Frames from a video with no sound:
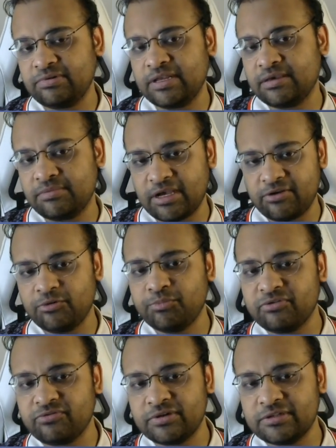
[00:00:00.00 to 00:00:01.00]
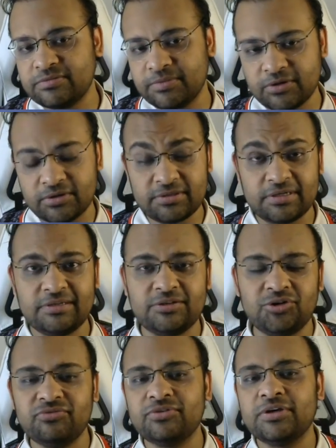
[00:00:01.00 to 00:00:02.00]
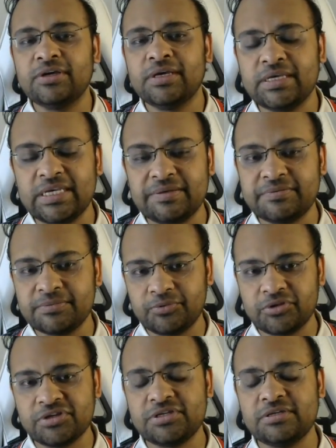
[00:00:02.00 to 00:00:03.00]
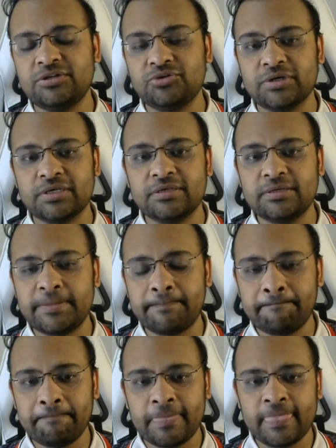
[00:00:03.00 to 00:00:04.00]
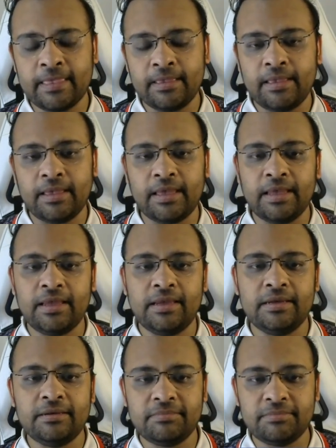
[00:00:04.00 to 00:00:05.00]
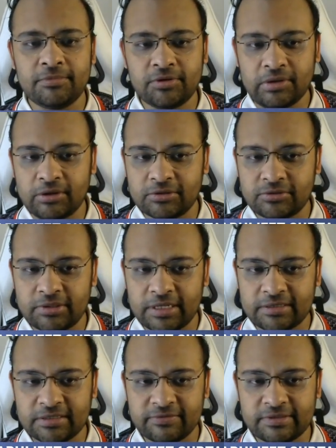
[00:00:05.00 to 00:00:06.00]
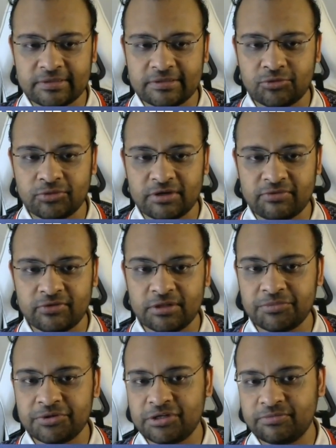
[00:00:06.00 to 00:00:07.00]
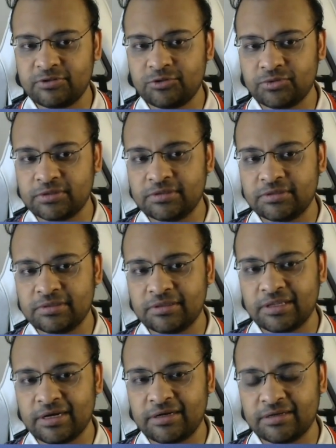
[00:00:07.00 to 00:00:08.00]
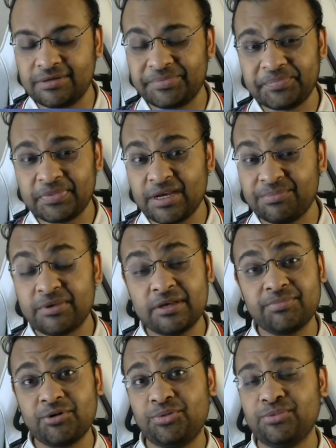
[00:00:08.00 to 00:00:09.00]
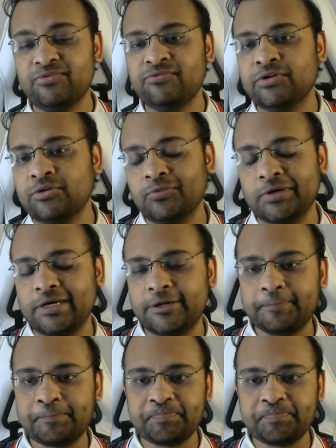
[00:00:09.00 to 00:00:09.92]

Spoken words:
Like I would prefer this because it sort of keeps the position together and also takes away this square for the bishop, which was later a big problem for white.